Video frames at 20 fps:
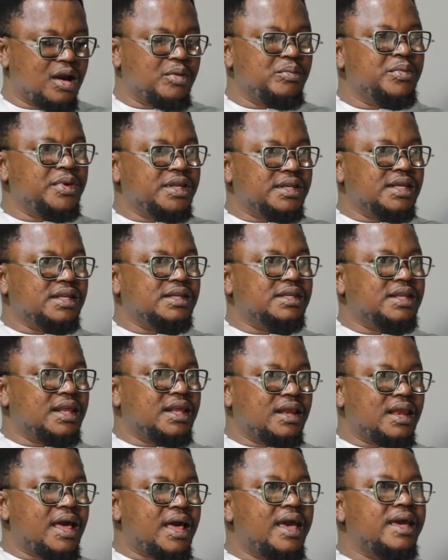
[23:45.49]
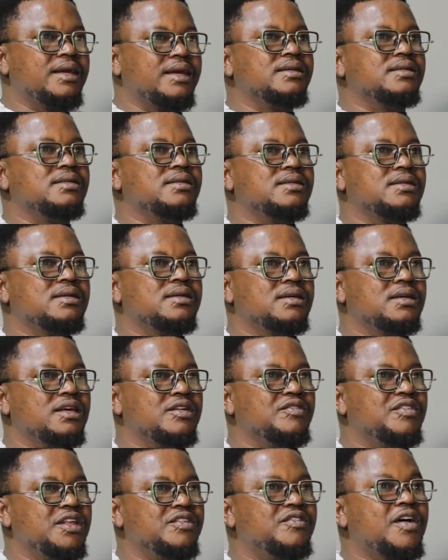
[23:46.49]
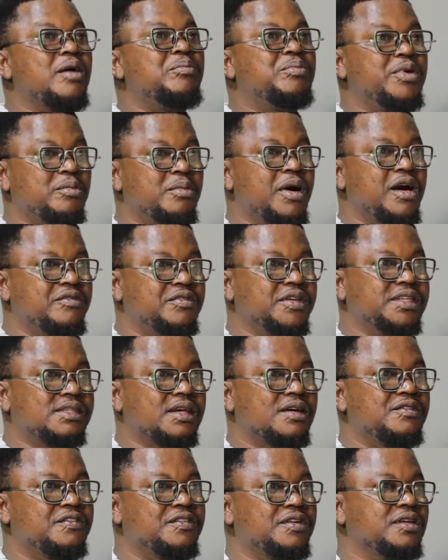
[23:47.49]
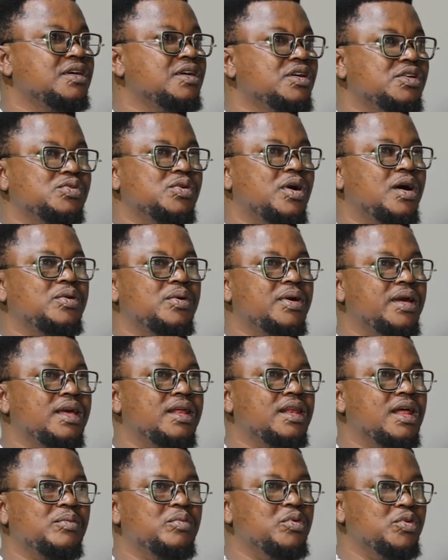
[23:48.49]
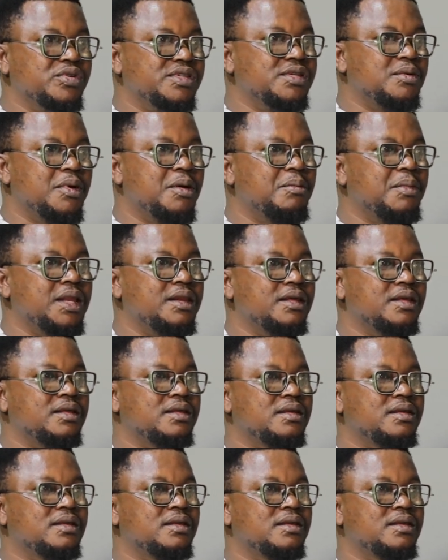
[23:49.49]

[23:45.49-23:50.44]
meet the deadline, even if I pay my visa fee, so I don't end up losing my money?